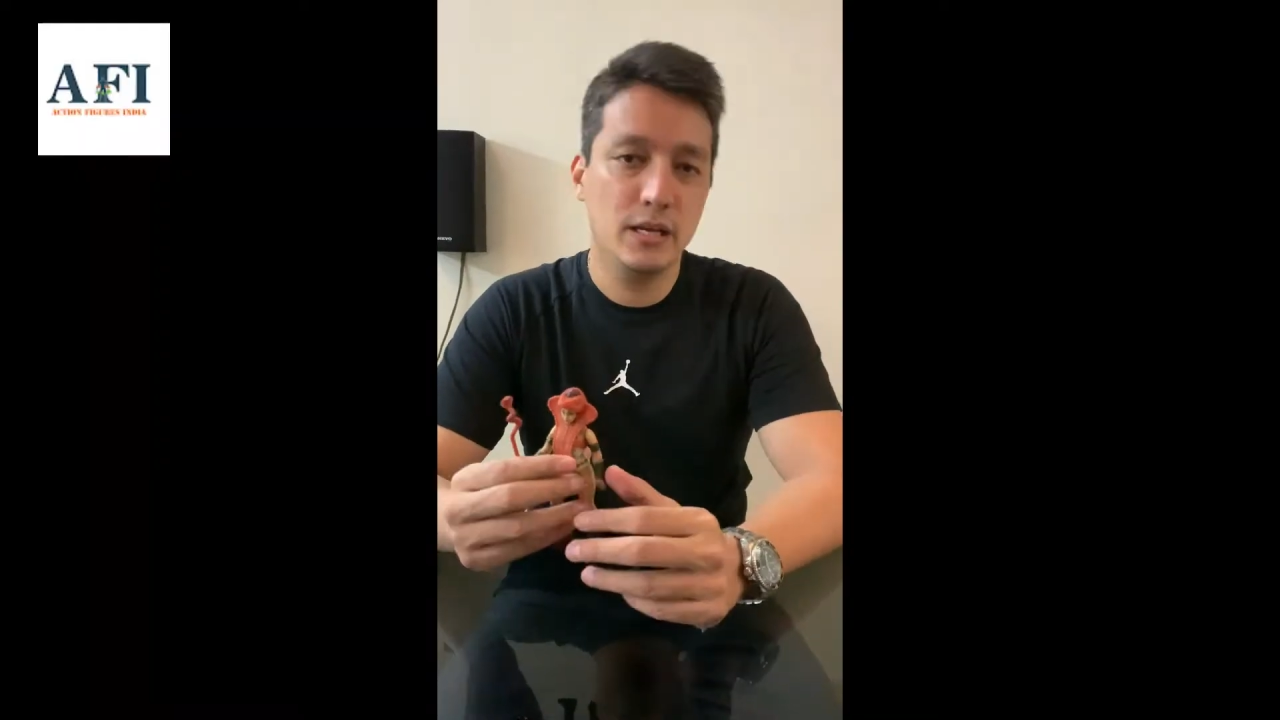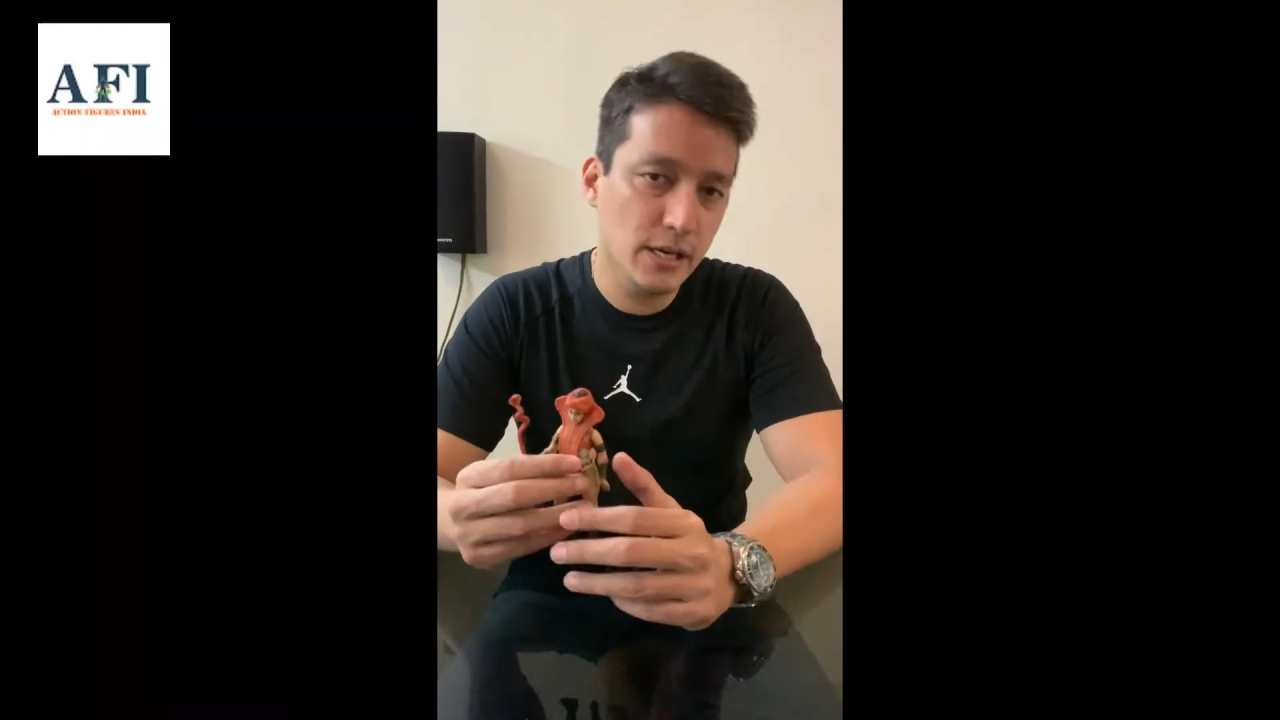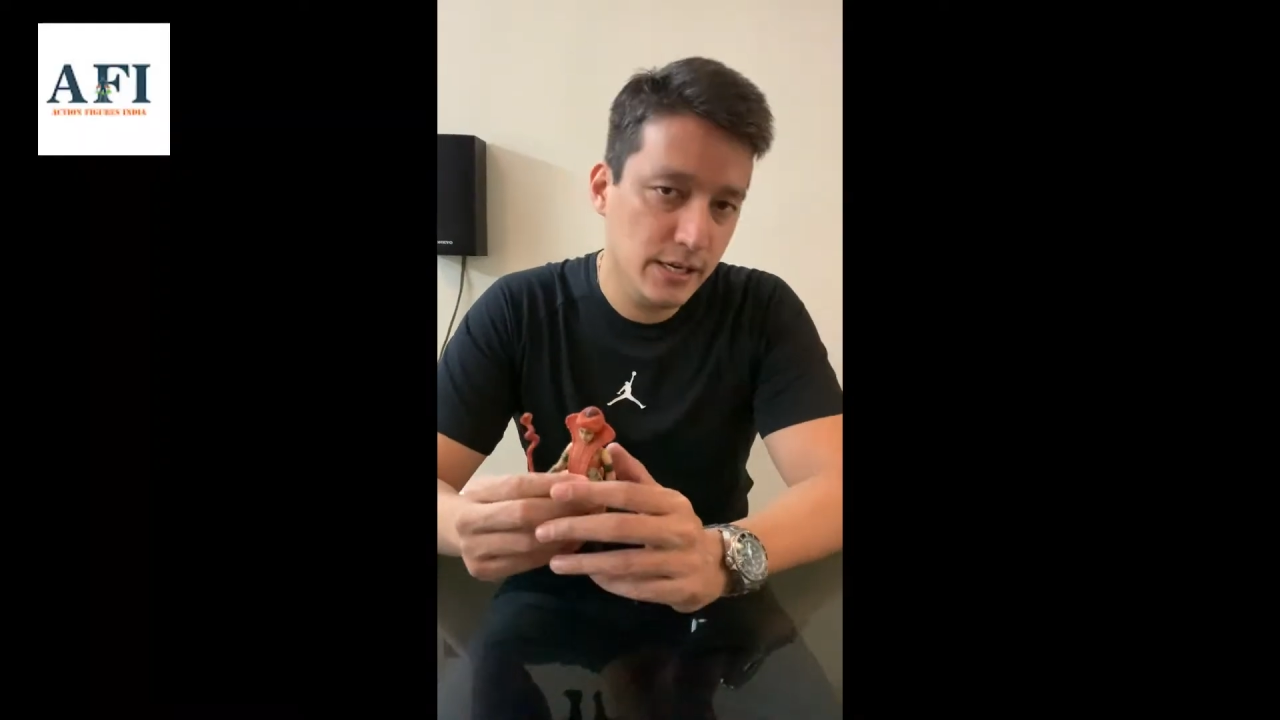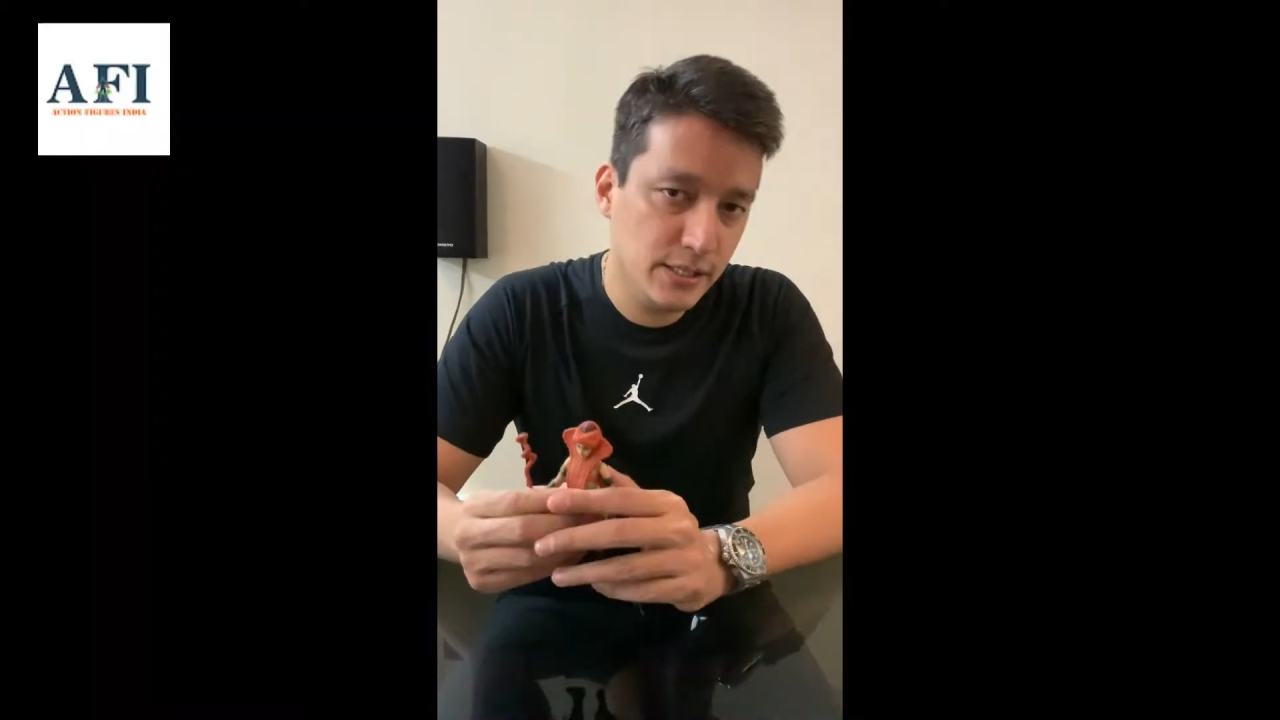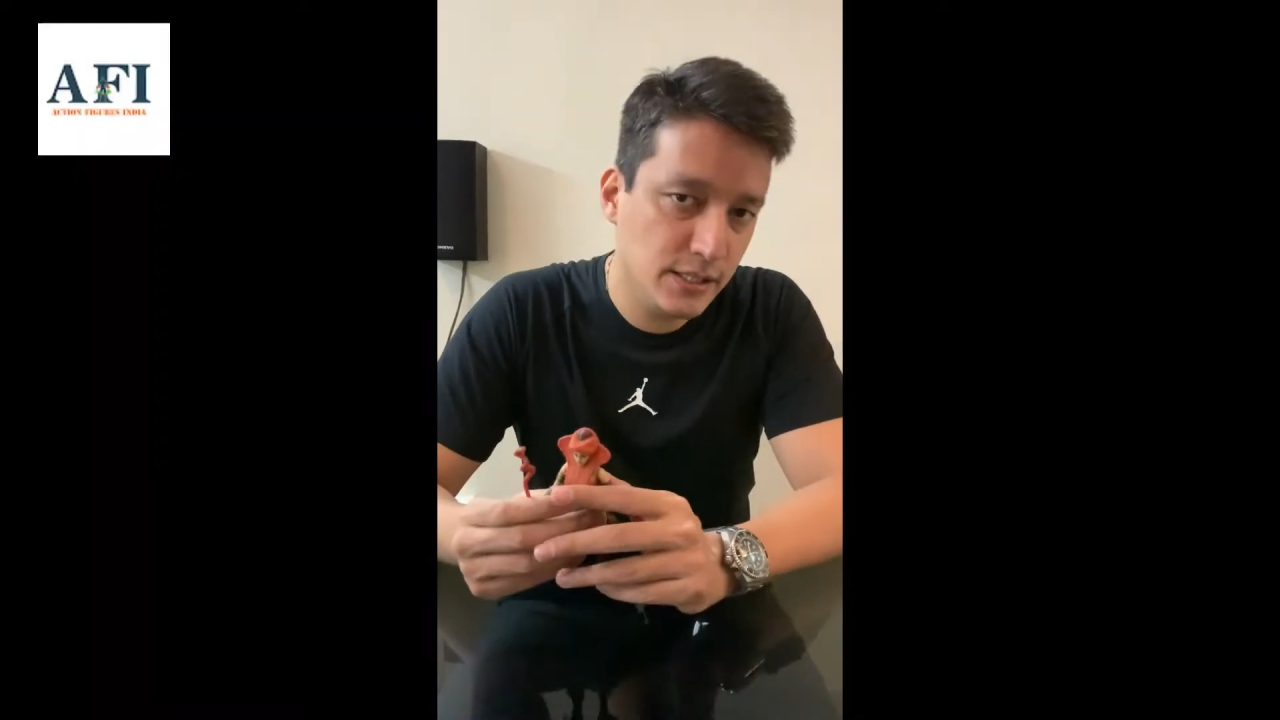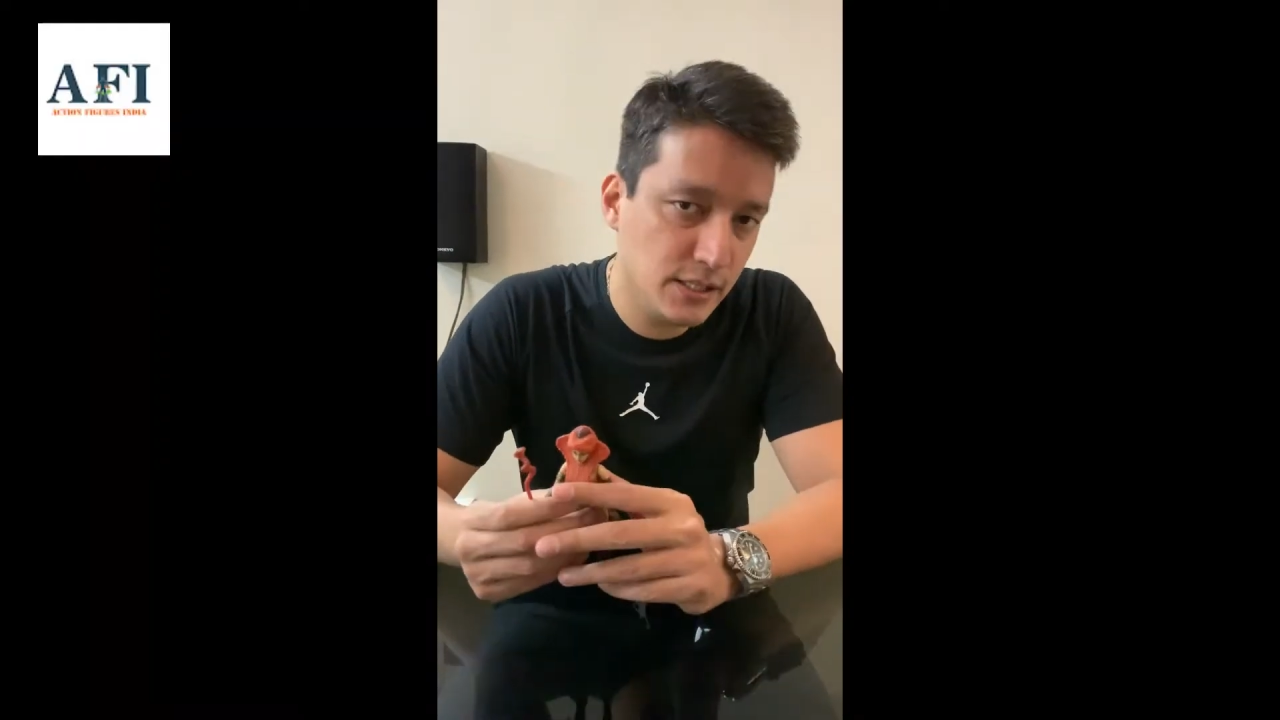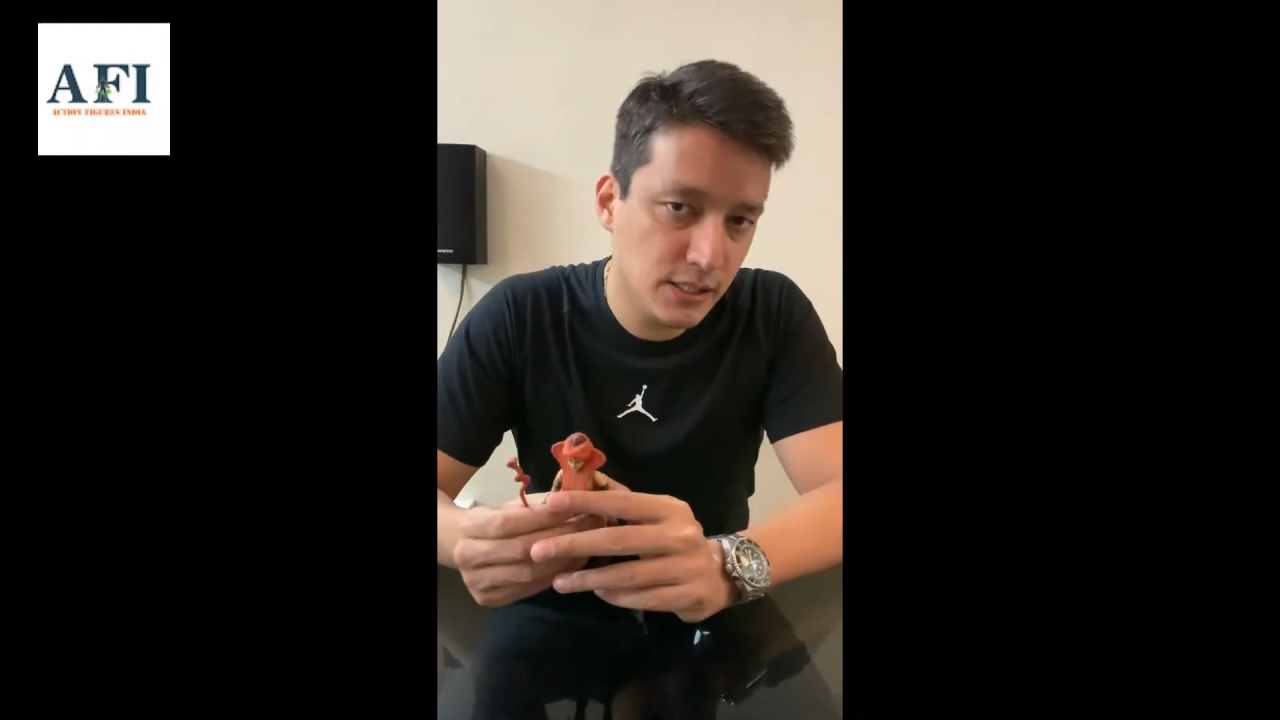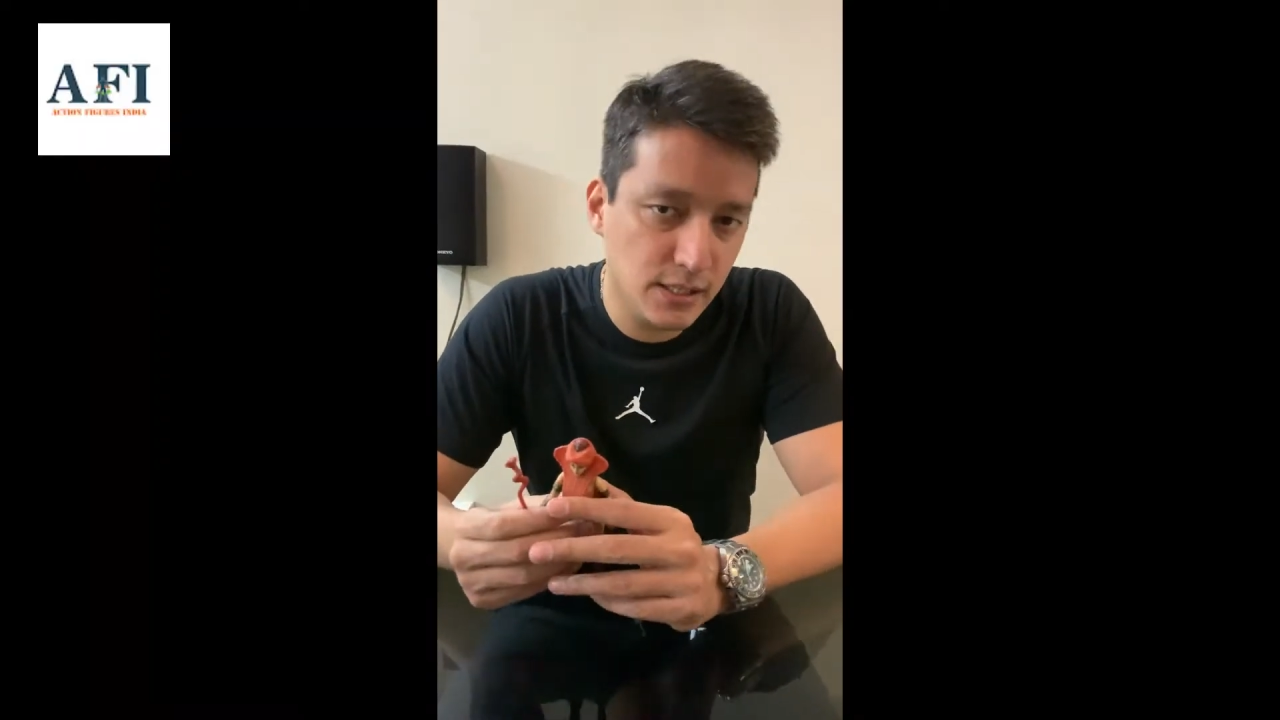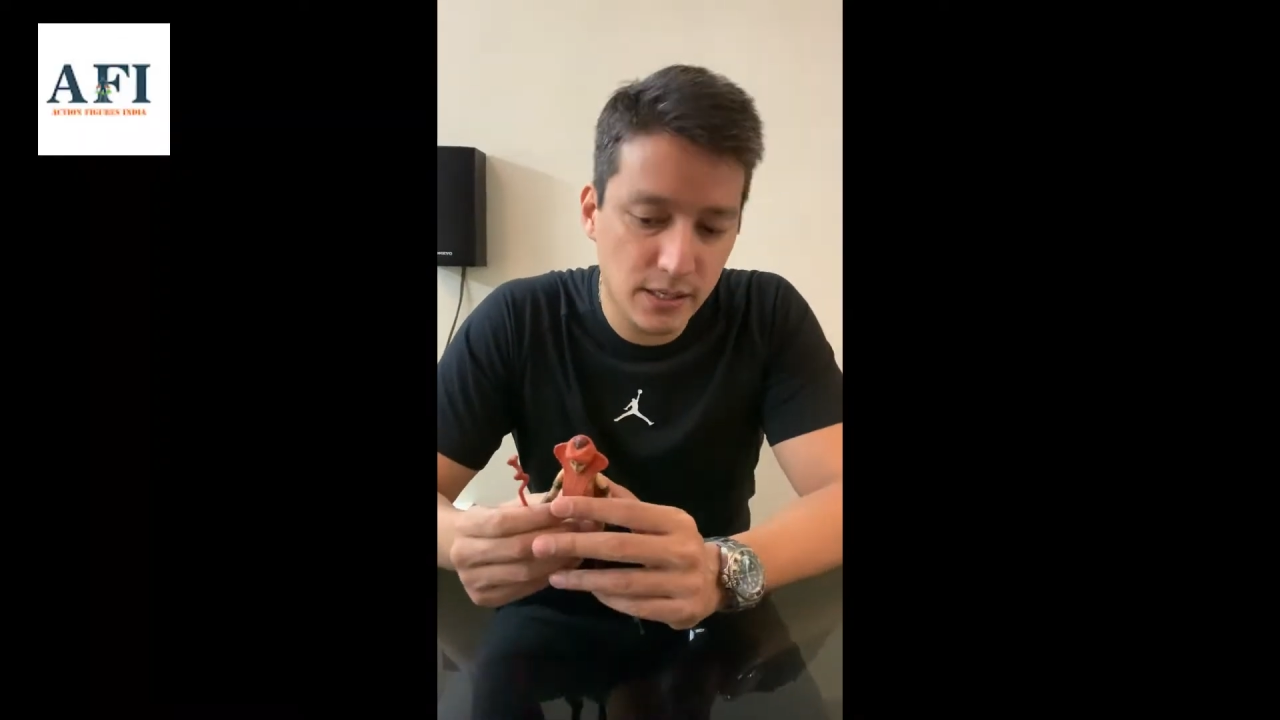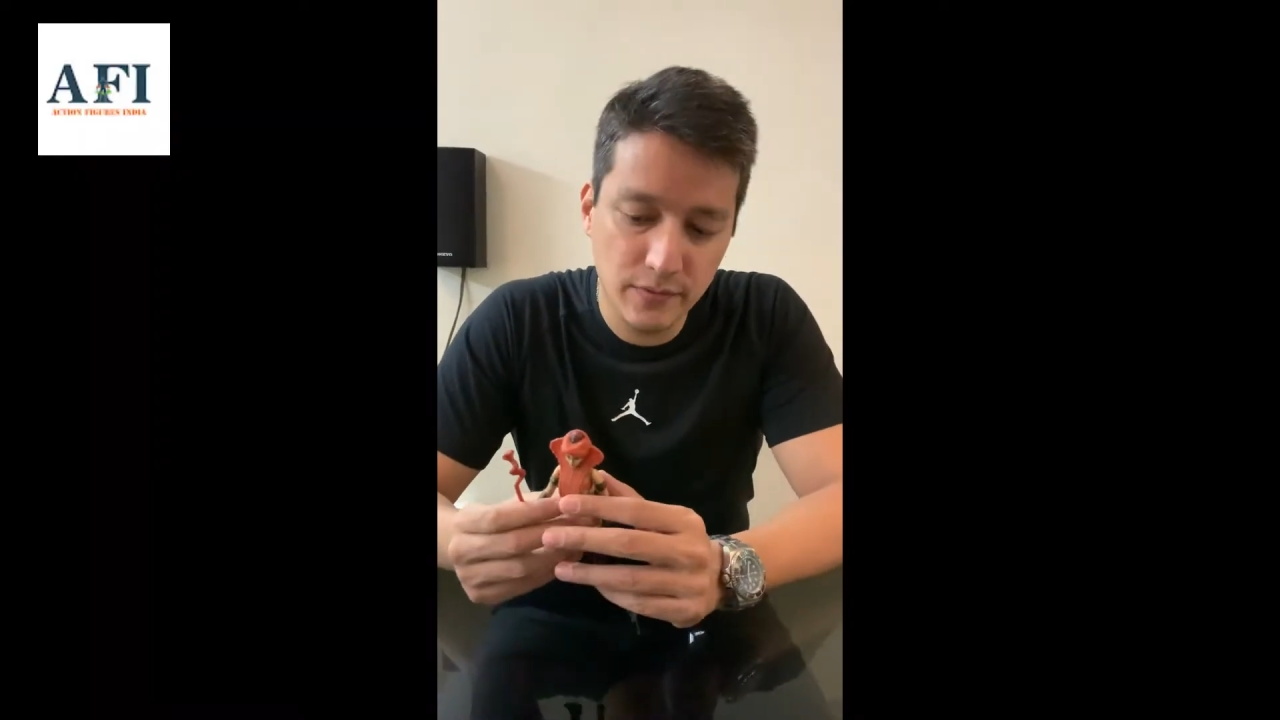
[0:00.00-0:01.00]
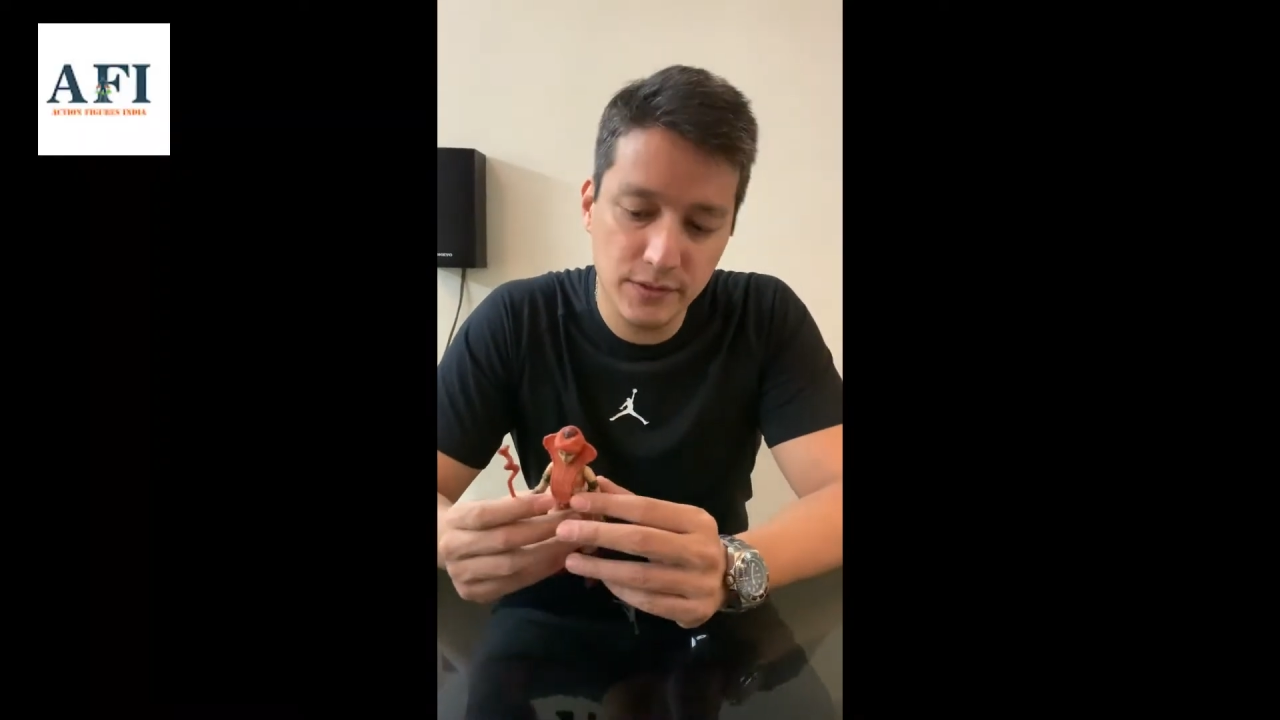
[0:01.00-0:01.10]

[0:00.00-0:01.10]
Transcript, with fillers: guys,